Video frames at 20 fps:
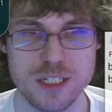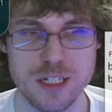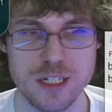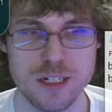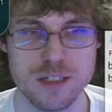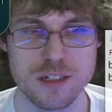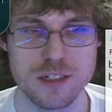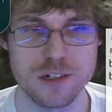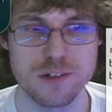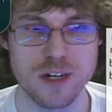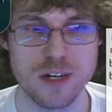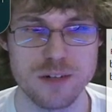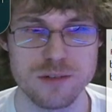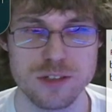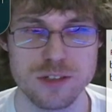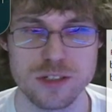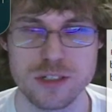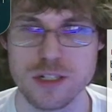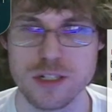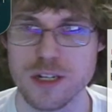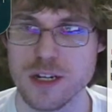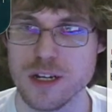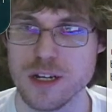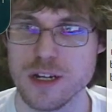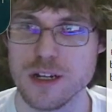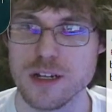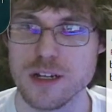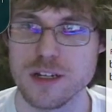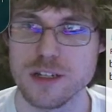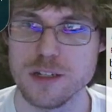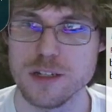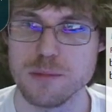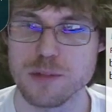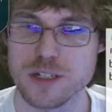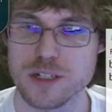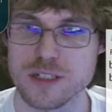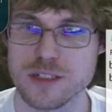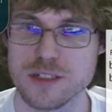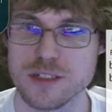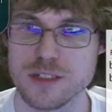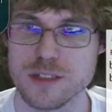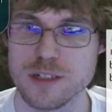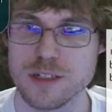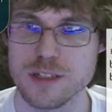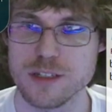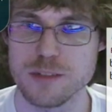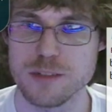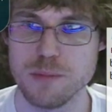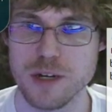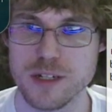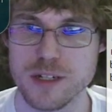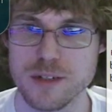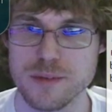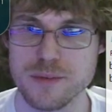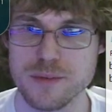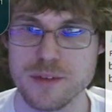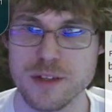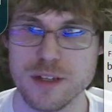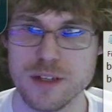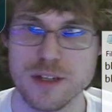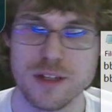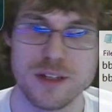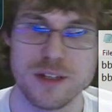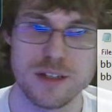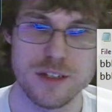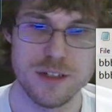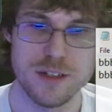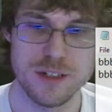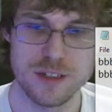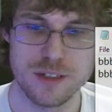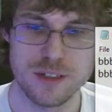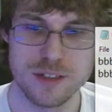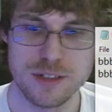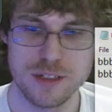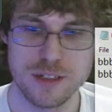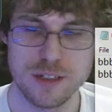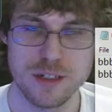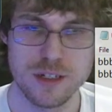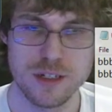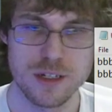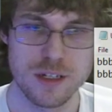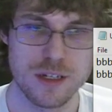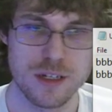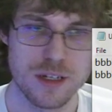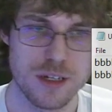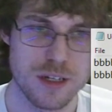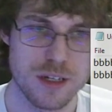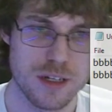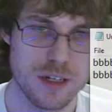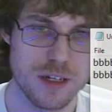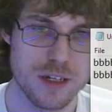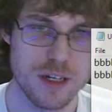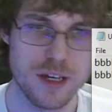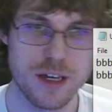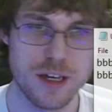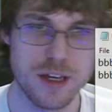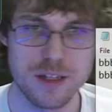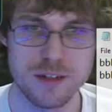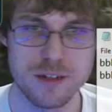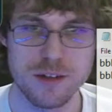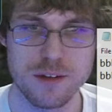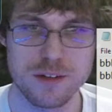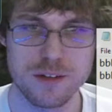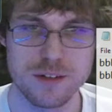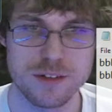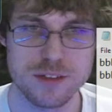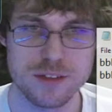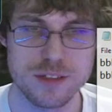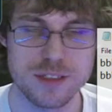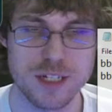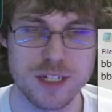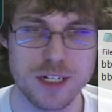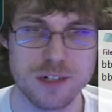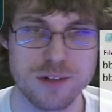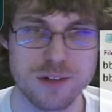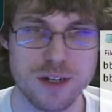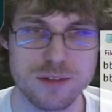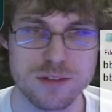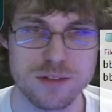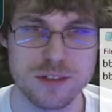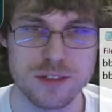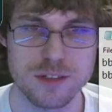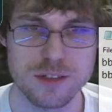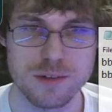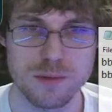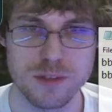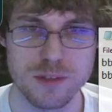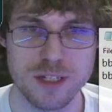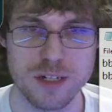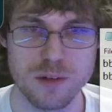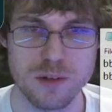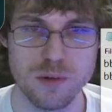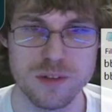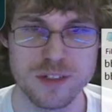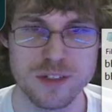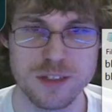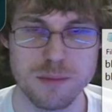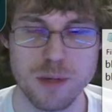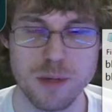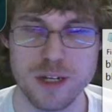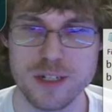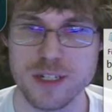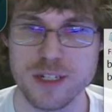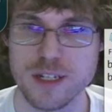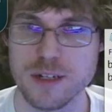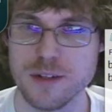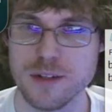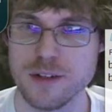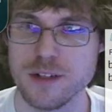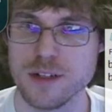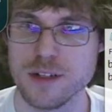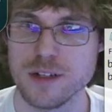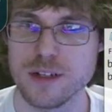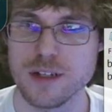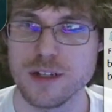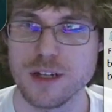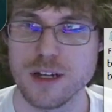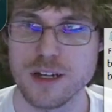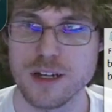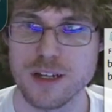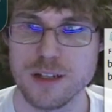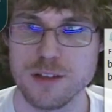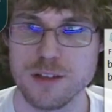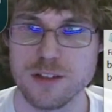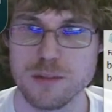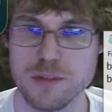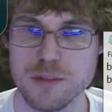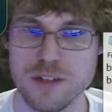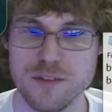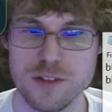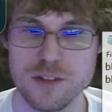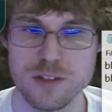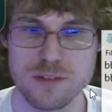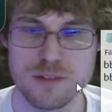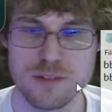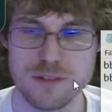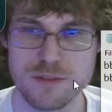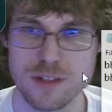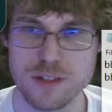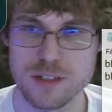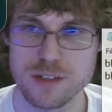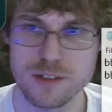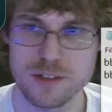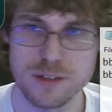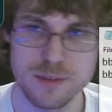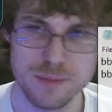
to crouch, you press this button, you hit C, and you can just stay crouched without holding the button in. A little bit of a useful feature.